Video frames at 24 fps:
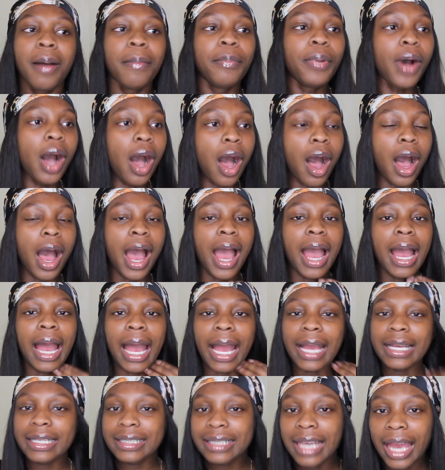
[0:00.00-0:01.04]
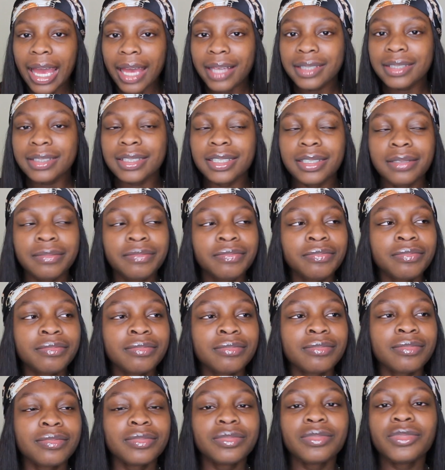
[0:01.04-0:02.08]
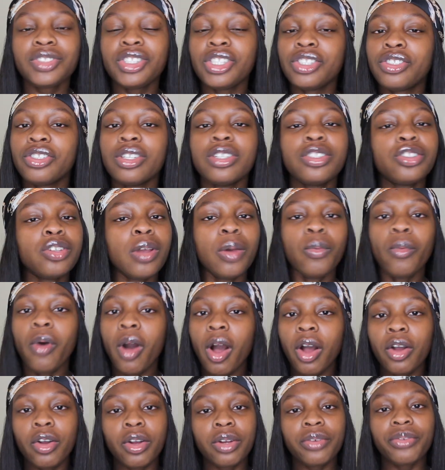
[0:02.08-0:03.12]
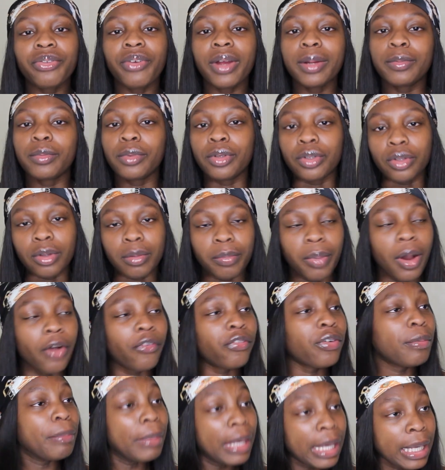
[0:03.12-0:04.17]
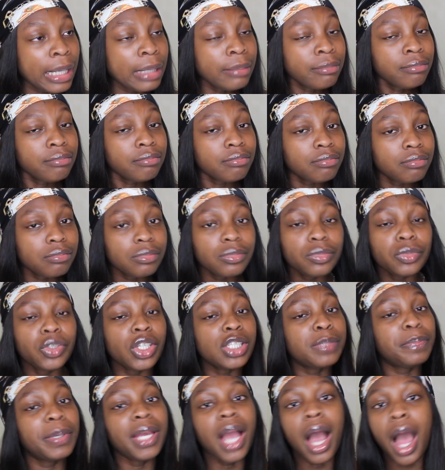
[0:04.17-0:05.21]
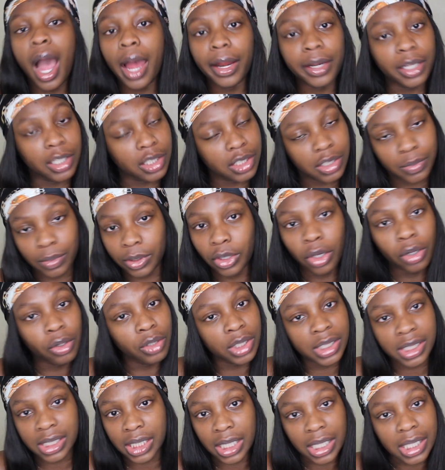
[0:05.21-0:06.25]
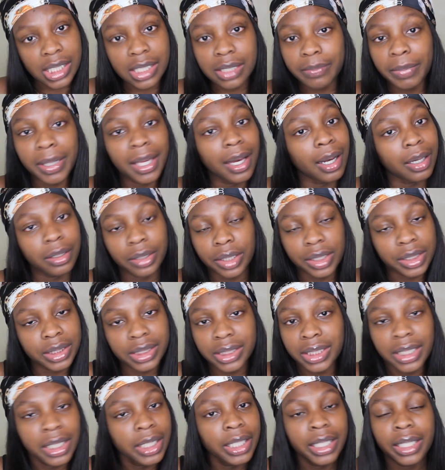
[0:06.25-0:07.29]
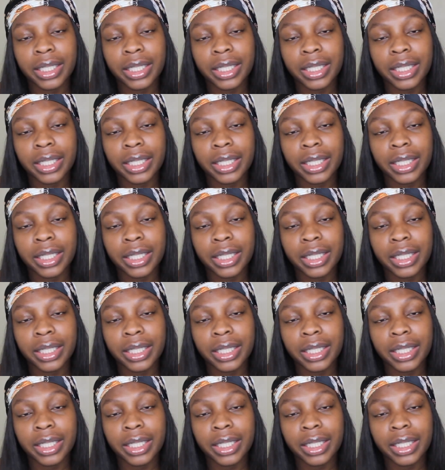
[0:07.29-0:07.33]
But I guess she's just doing what a good friend would do. But for me, just be honest with your good sis. Be honest.